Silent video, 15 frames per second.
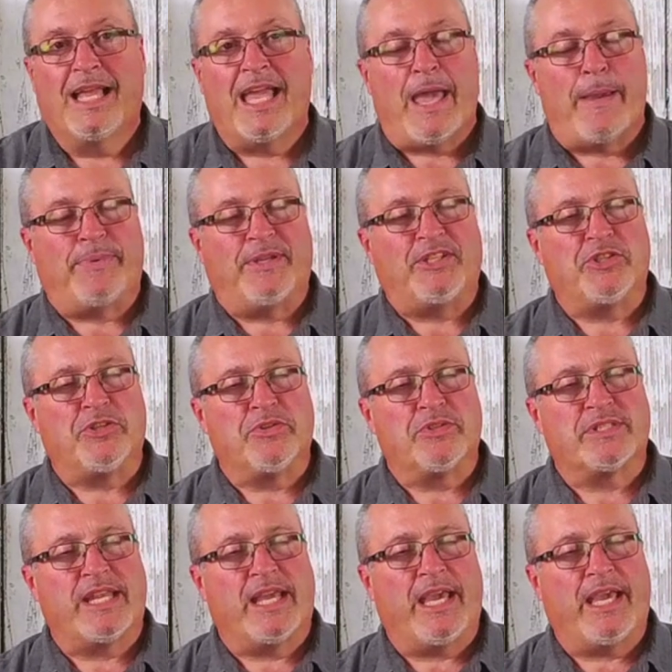Happy
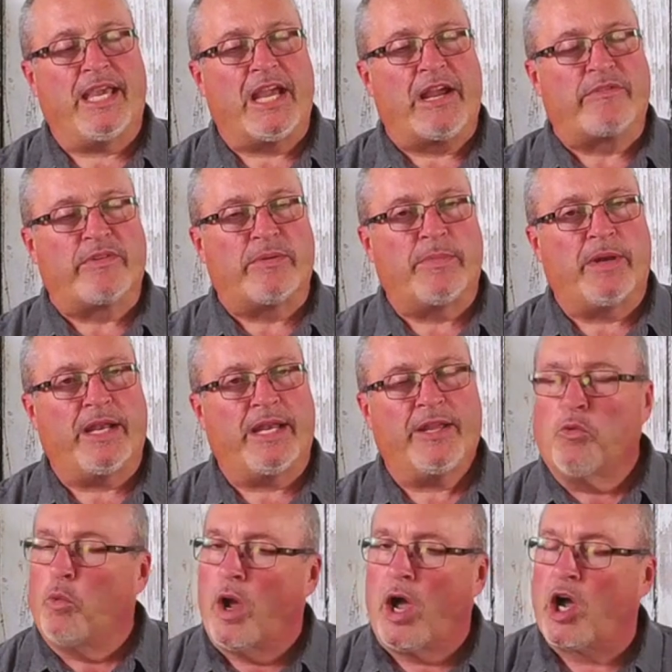Tuesday, everybody.
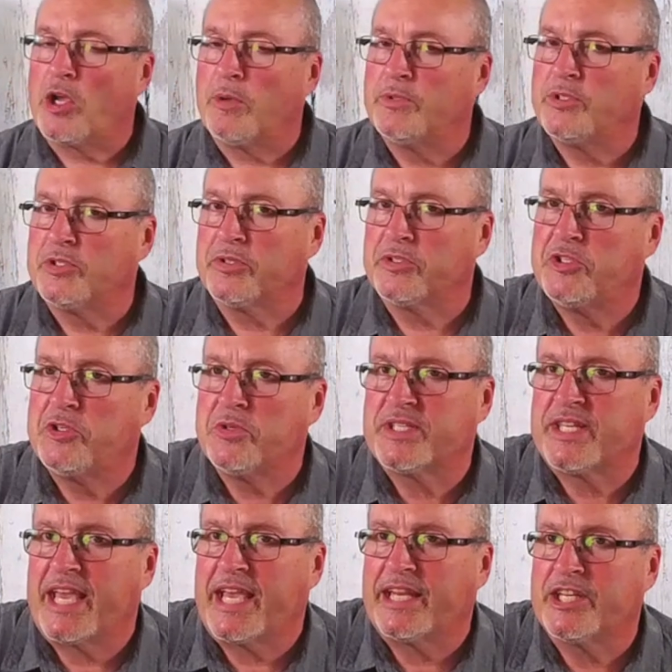Welcome to a
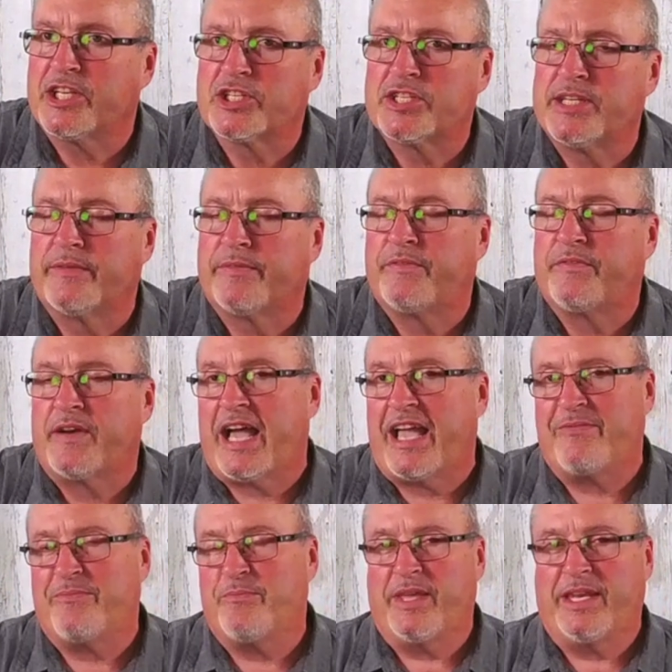Tuesday edition of
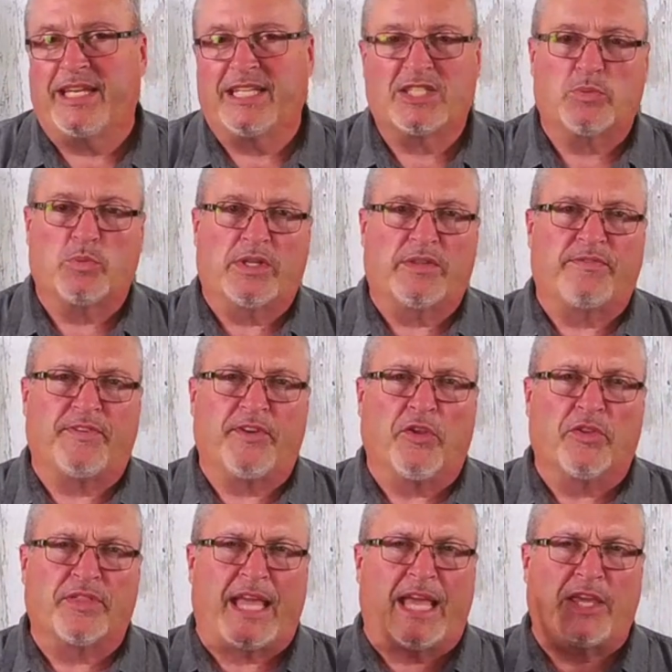5 Minutes with Phil.
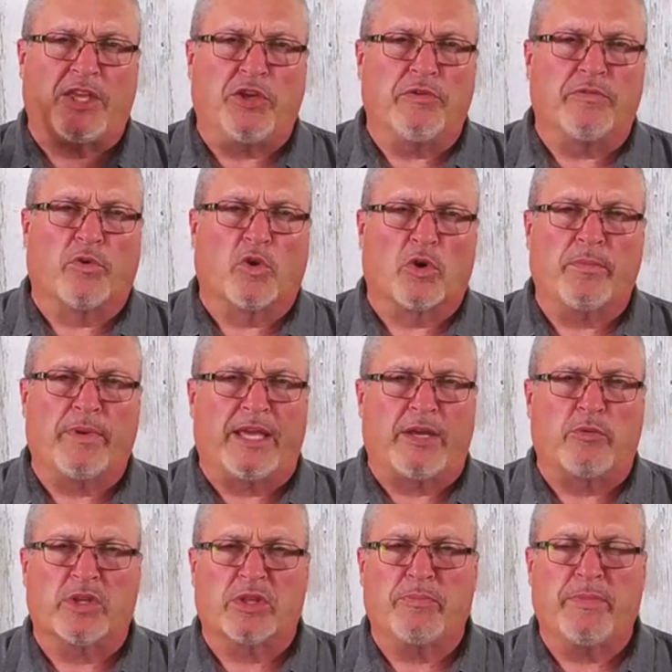Thank you for being
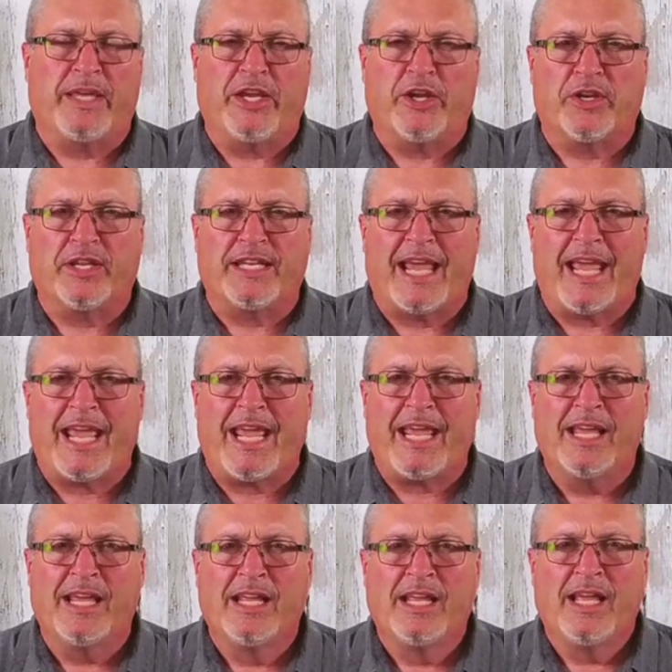with me here
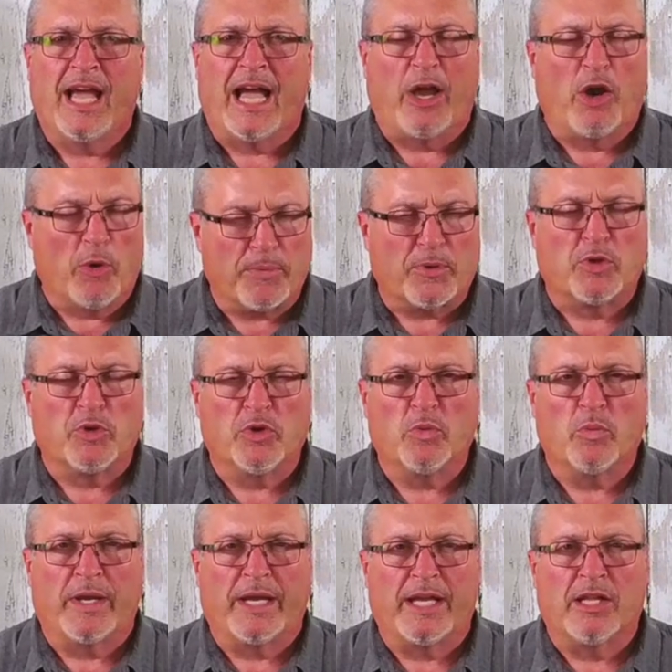today. I hope you're doing
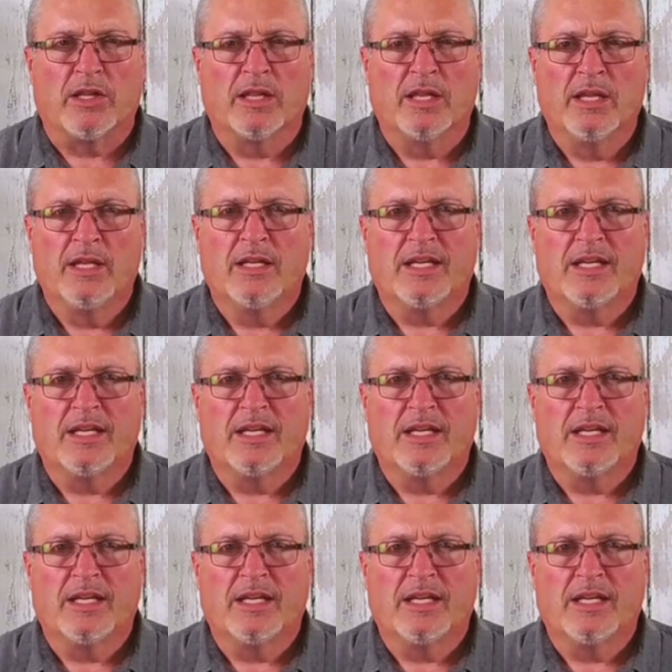well.